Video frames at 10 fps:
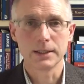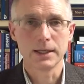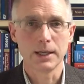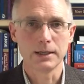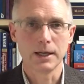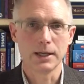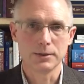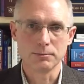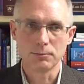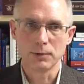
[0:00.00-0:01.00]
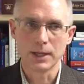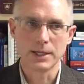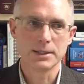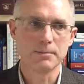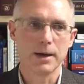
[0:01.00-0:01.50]
and
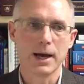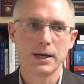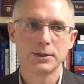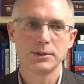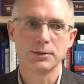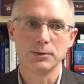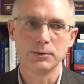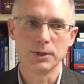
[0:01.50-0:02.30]
relates it back to